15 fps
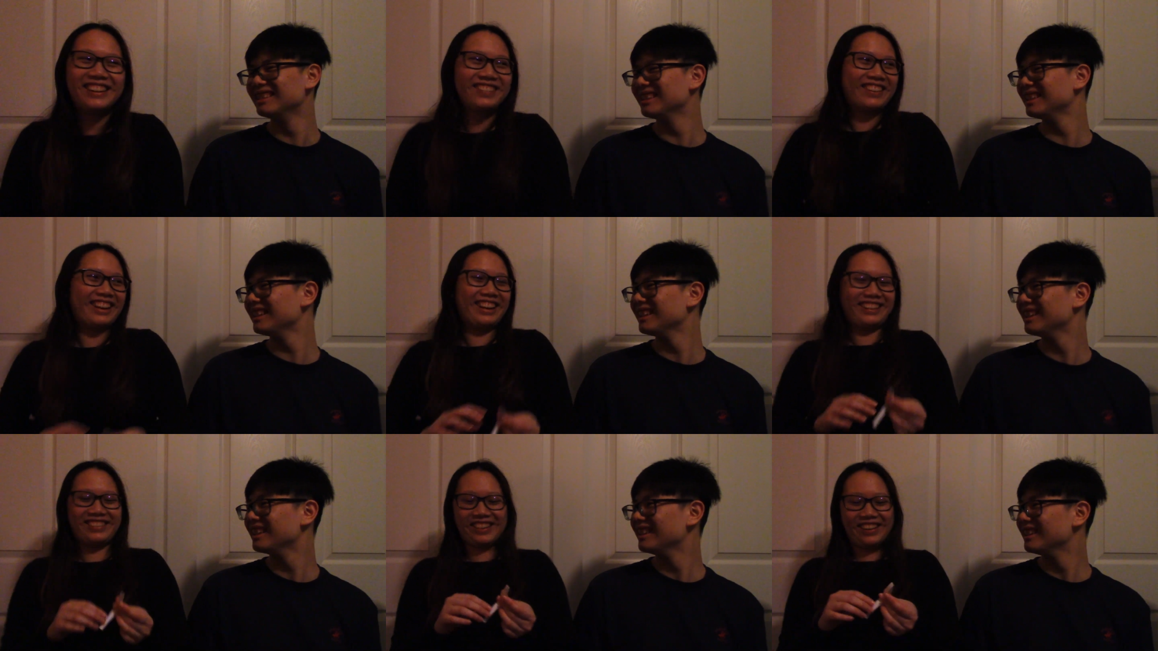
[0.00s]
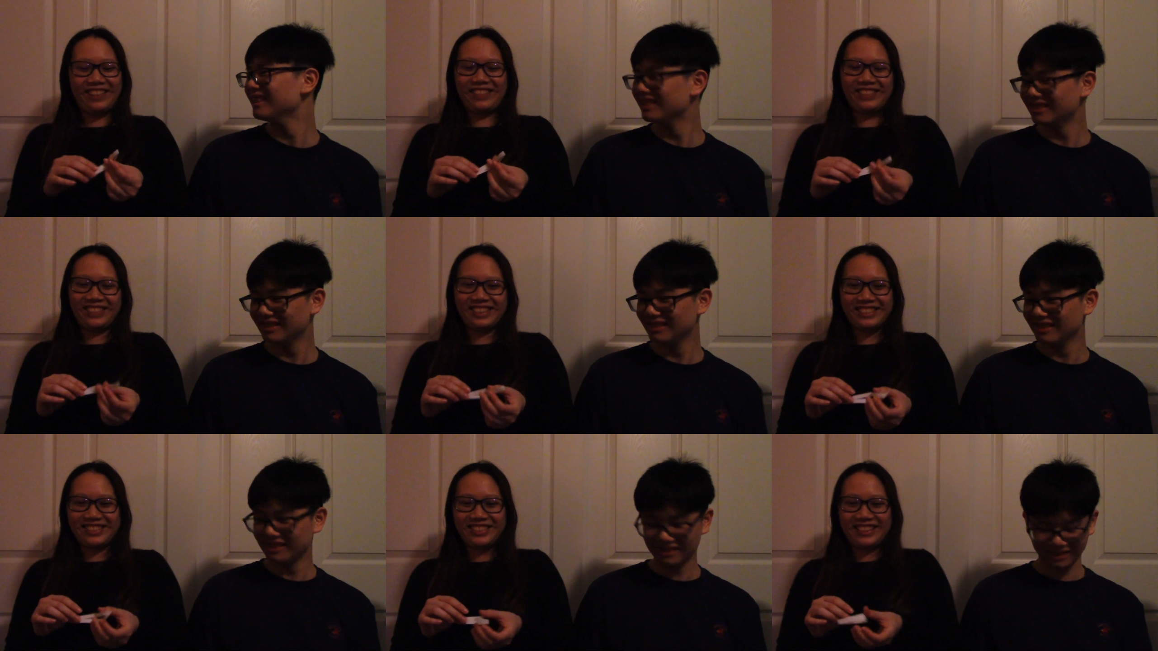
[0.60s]
Speaker 1: okay, no,
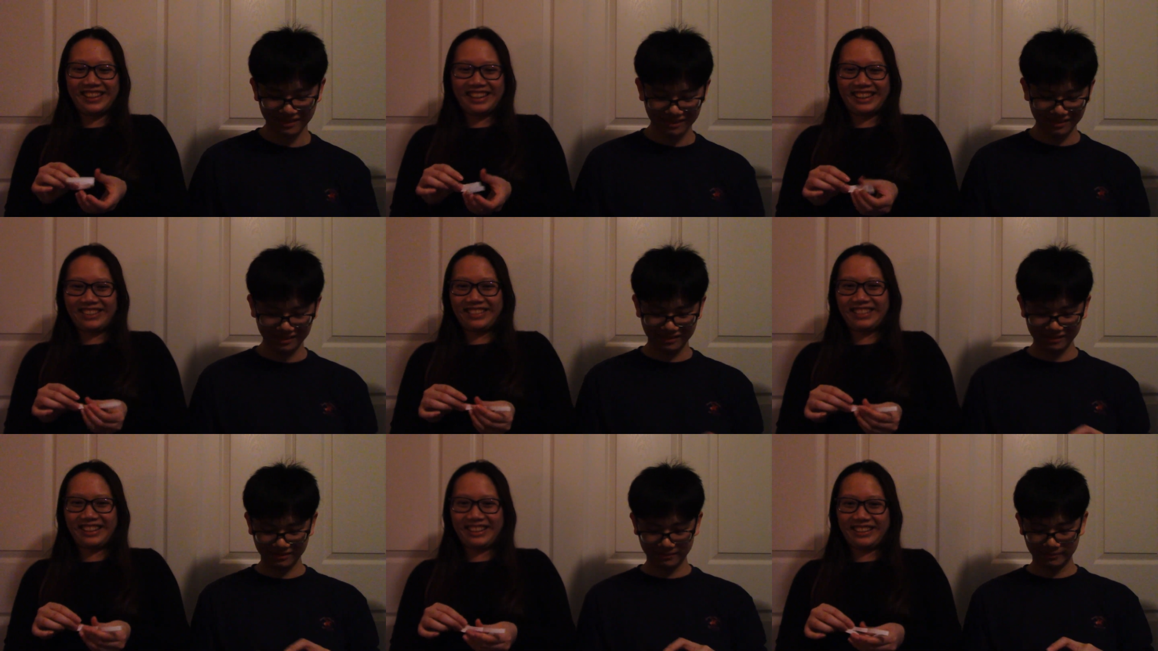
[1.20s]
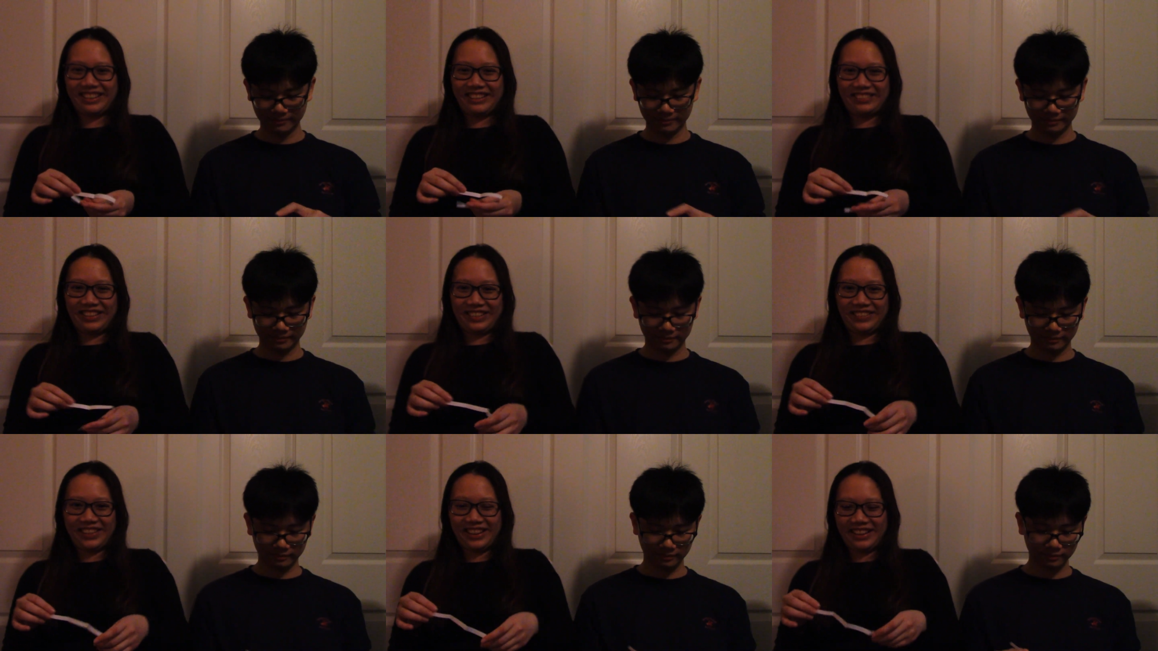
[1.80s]
we'll do that uh, later,
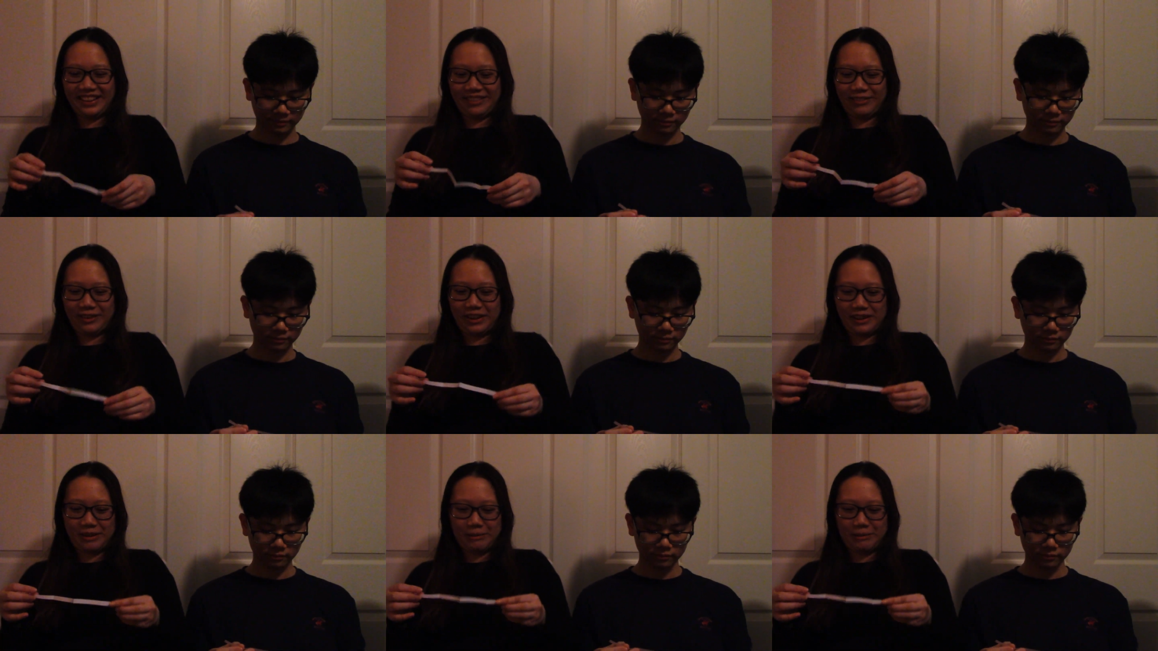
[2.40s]
maybe, if we get a